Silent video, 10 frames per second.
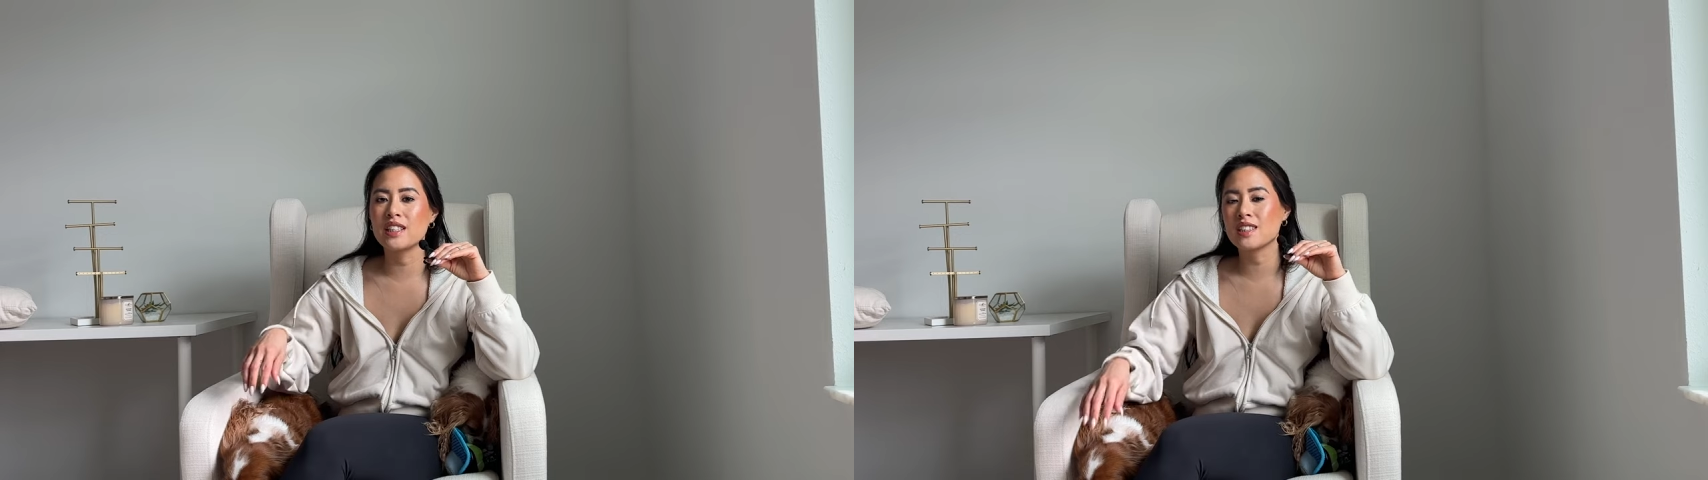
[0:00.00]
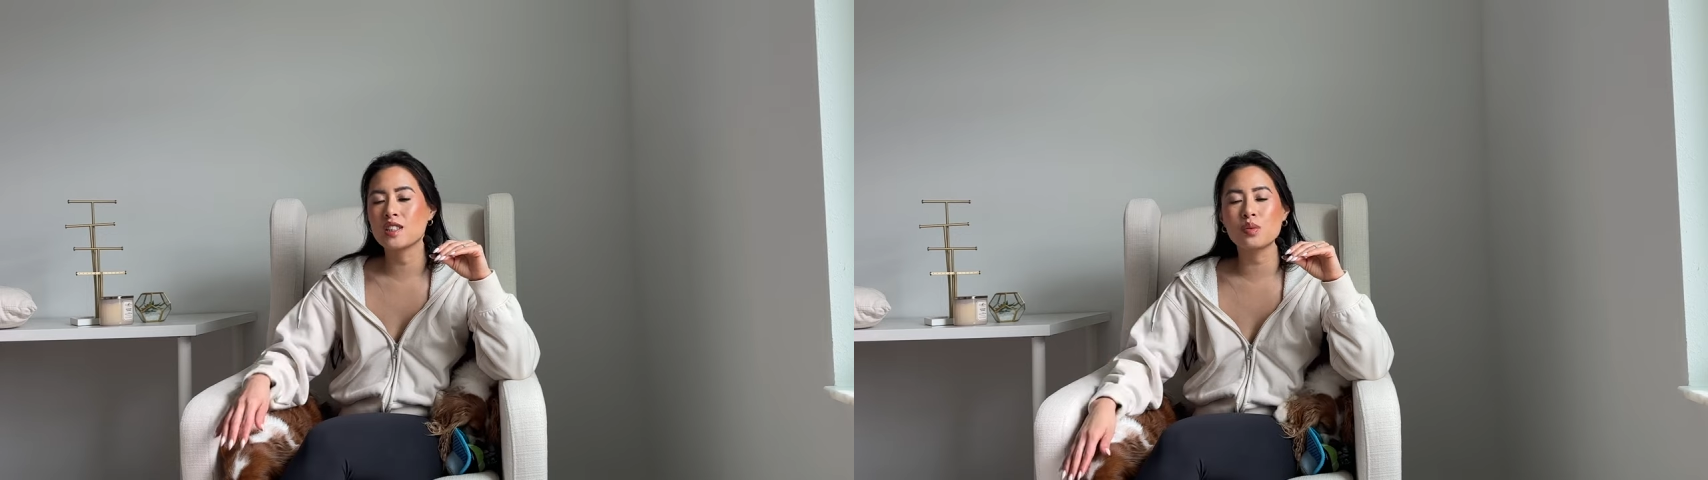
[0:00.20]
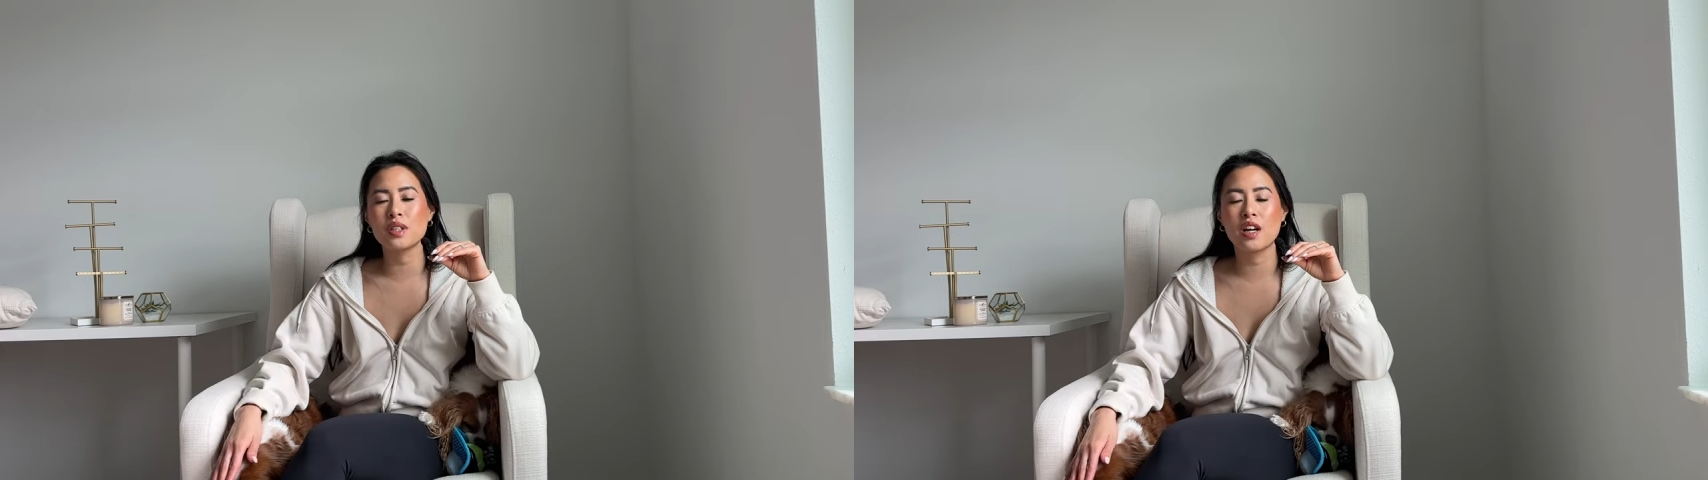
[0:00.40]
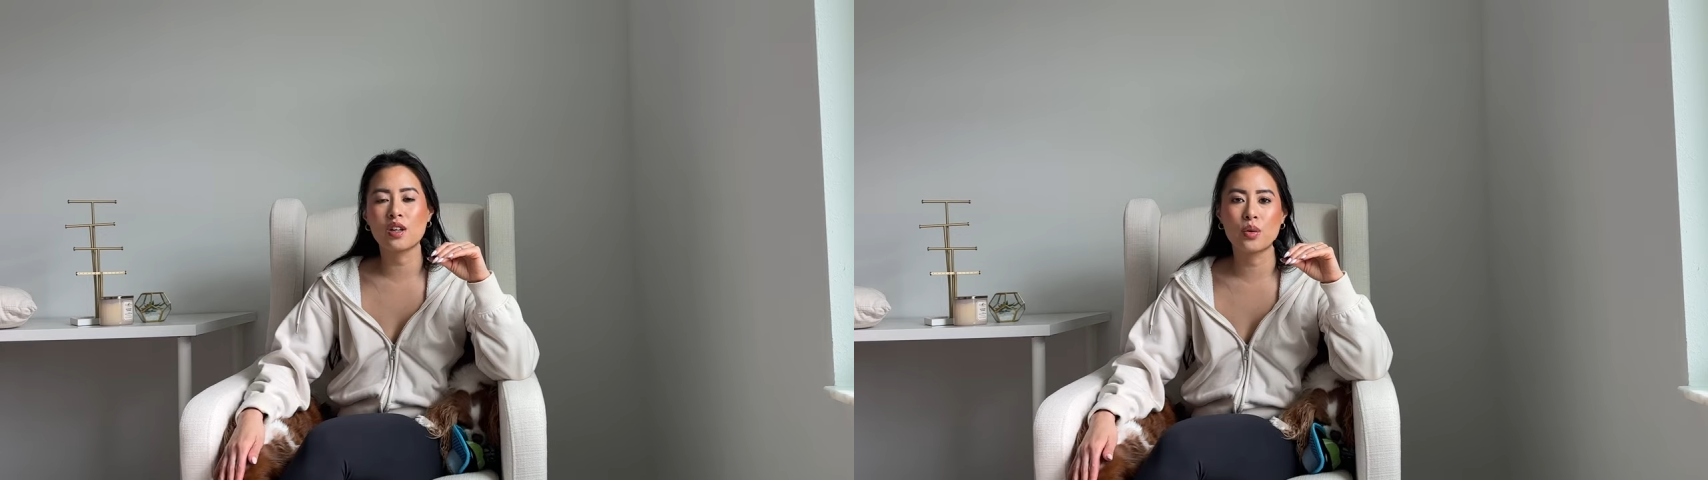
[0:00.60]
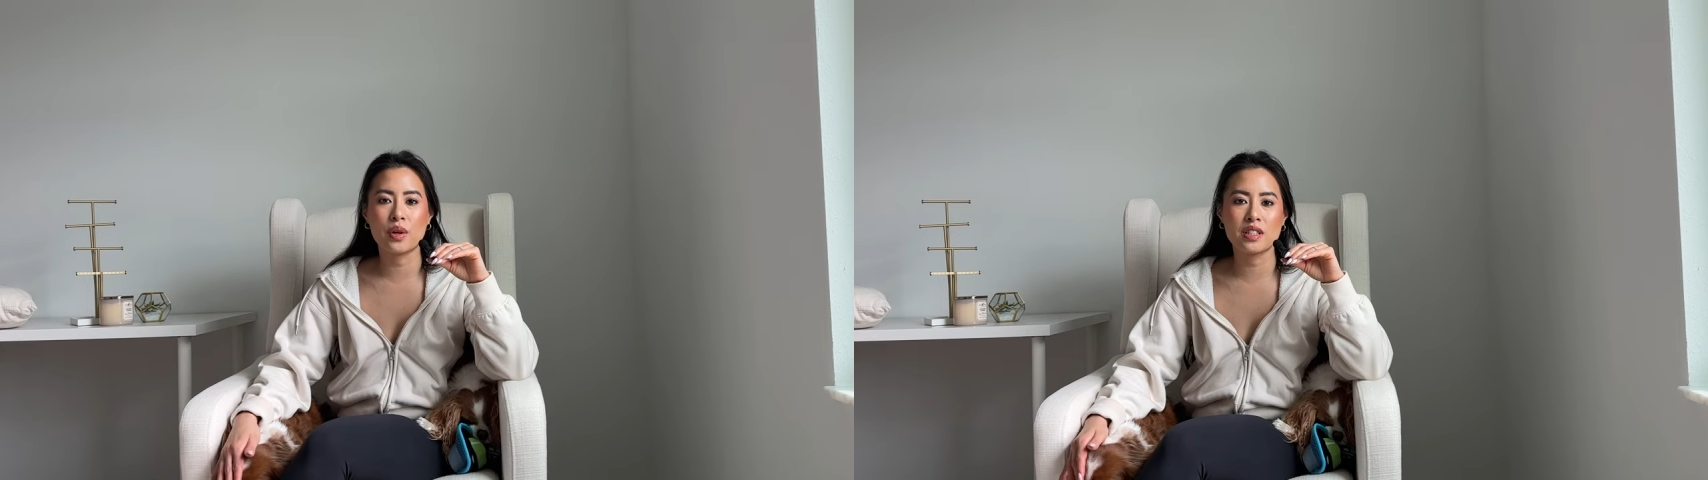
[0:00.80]
And since we
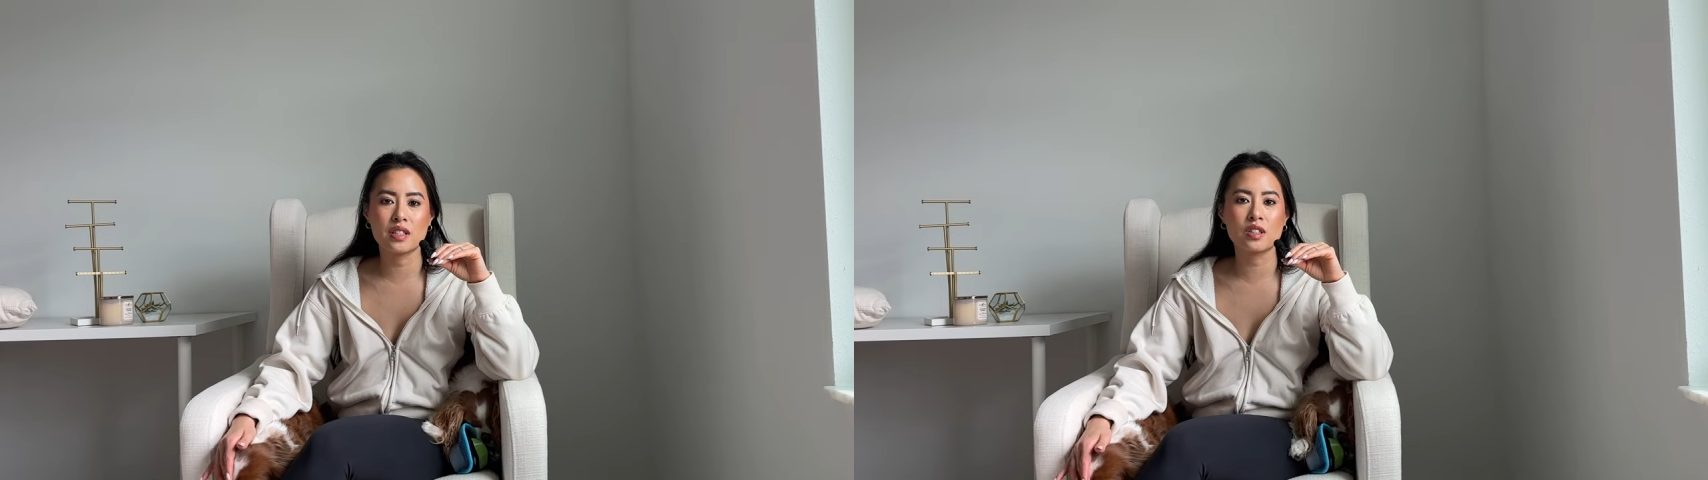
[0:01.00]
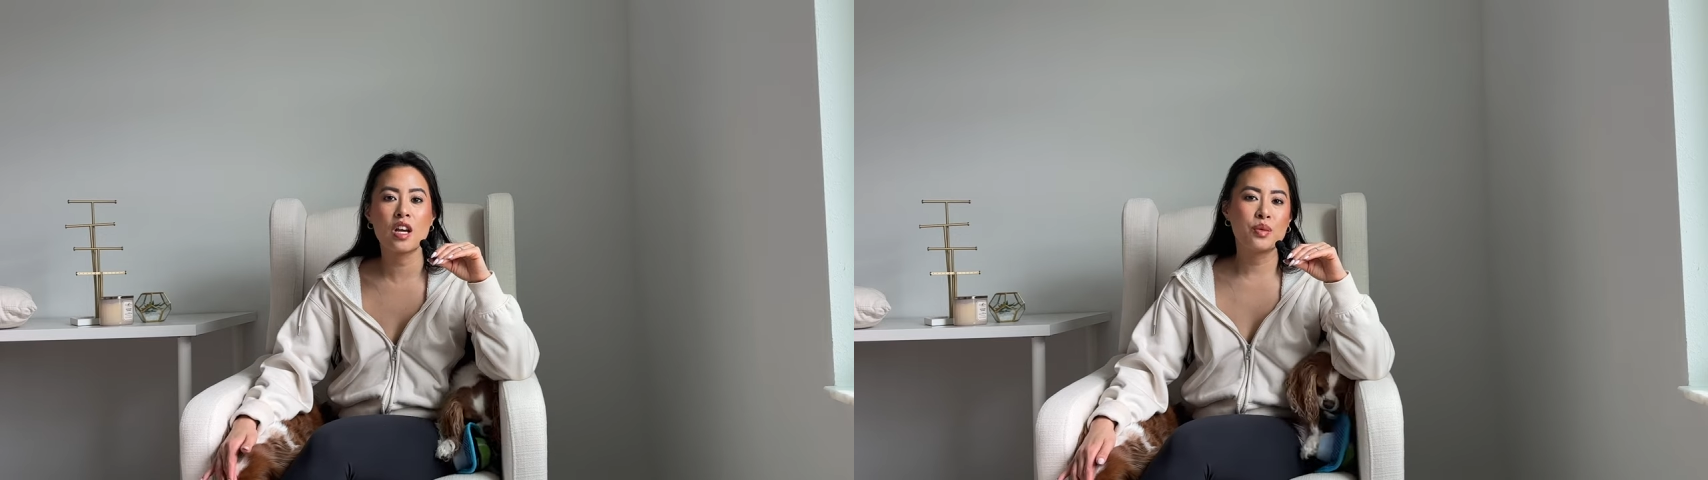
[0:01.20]
got Oasis,